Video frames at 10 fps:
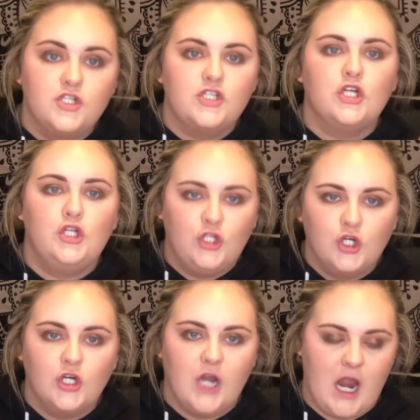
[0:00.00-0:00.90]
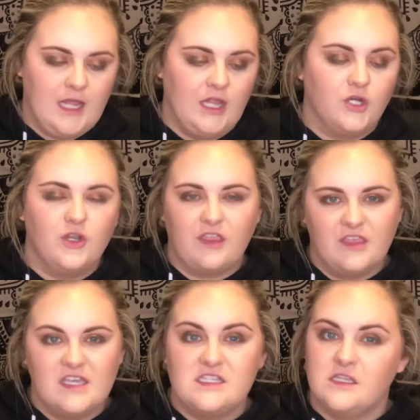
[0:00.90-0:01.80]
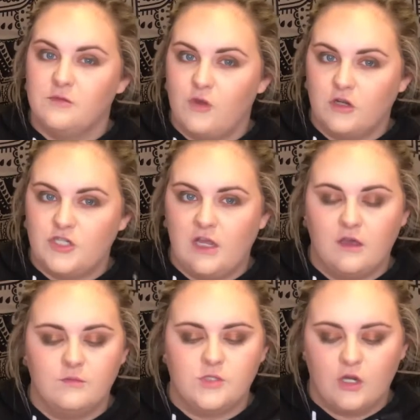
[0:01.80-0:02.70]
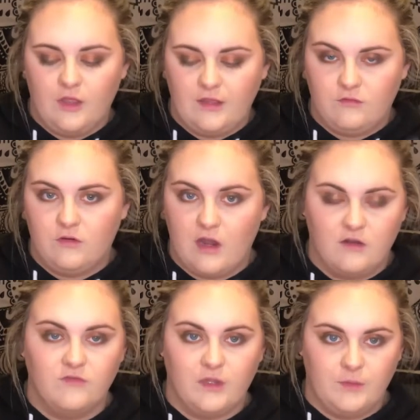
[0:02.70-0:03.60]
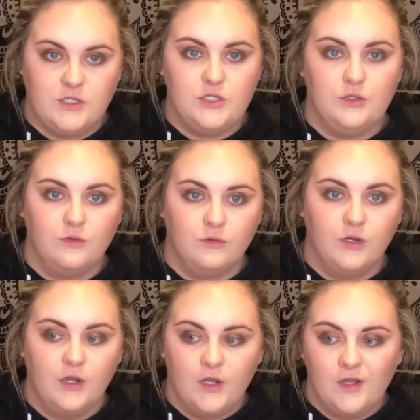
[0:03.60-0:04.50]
just a good eyeliner. Like, this and the Marc Jacobs are, like, kind of like my two.